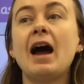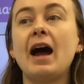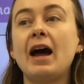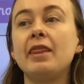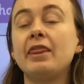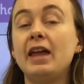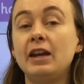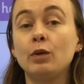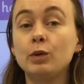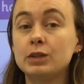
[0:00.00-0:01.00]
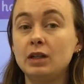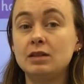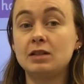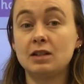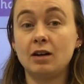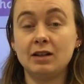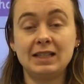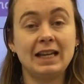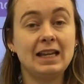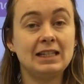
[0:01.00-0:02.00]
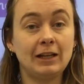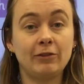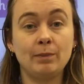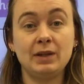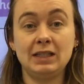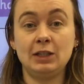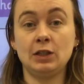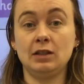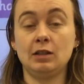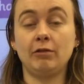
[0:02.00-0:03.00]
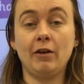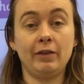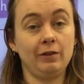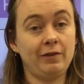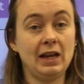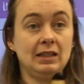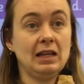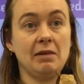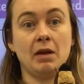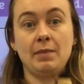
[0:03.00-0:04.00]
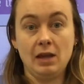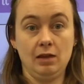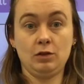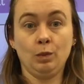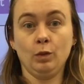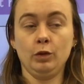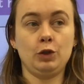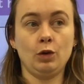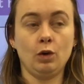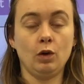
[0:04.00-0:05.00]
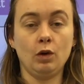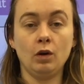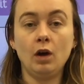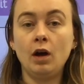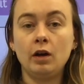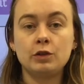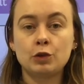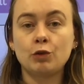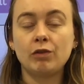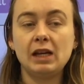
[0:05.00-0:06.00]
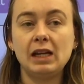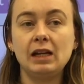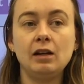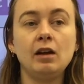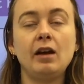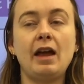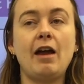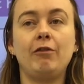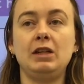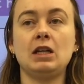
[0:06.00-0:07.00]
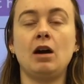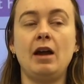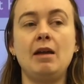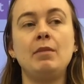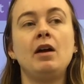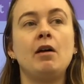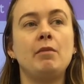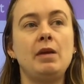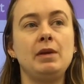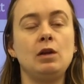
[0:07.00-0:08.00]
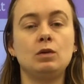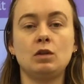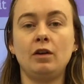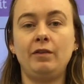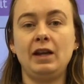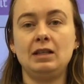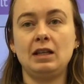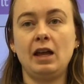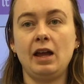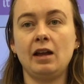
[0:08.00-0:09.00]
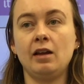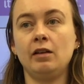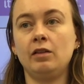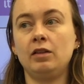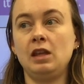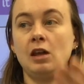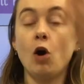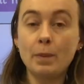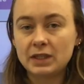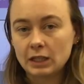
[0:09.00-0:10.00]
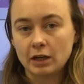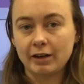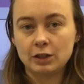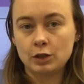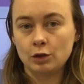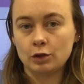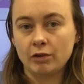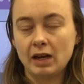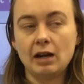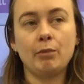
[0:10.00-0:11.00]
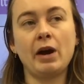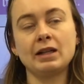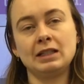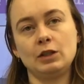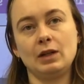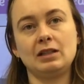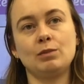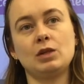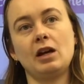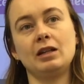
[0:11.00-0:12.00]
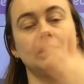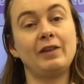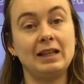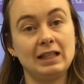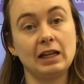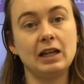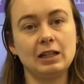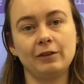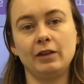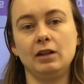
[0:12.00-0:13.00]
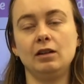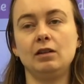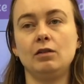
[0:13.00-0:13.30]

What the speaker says: and then also starting in different positions. So rather than facing maybe towards your screen every time, maybe you start facing the opposite direction to your screen and practicing doing some turns facing a different